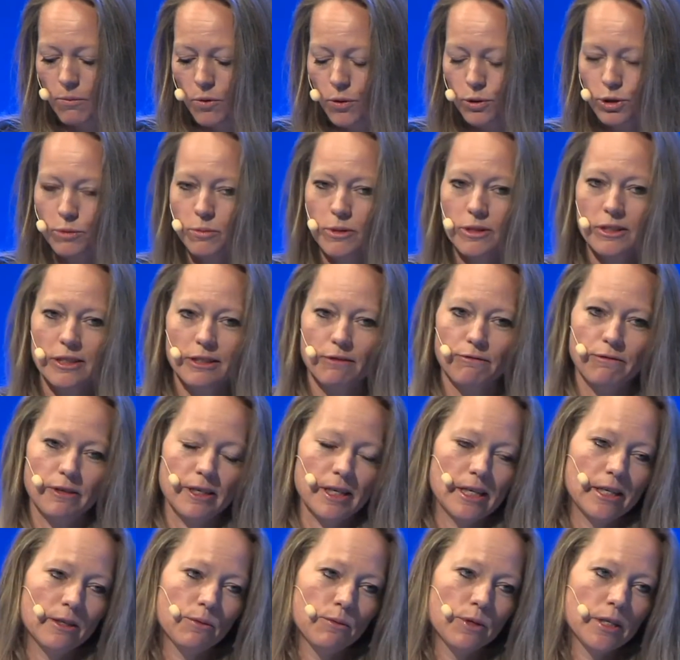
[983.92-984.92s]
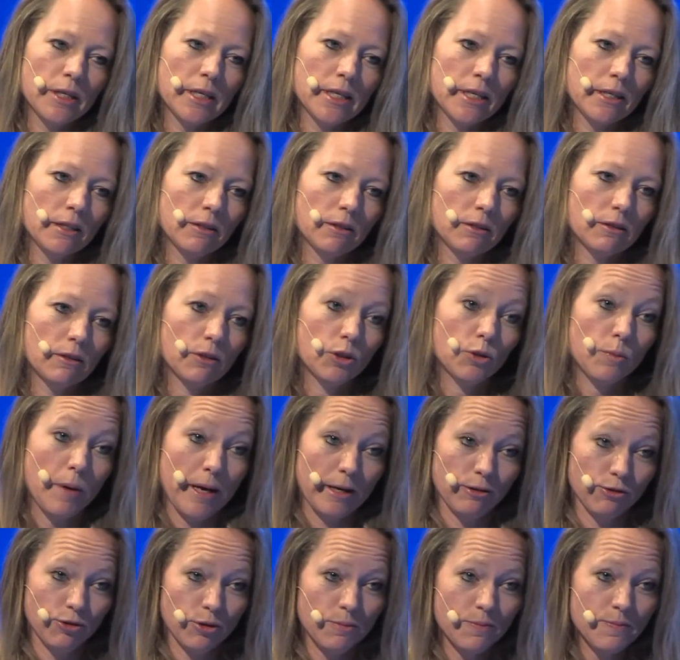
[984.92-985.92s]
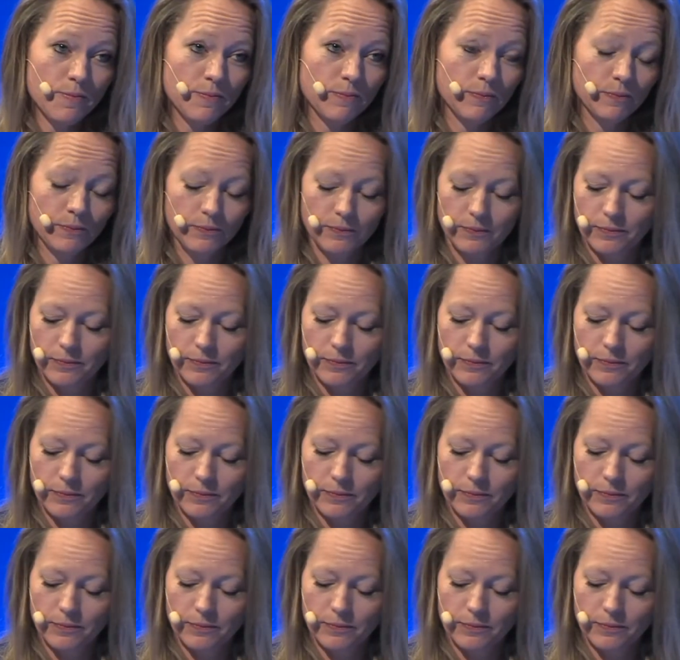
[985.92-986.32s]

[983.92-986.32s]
More specifically, we need spectrum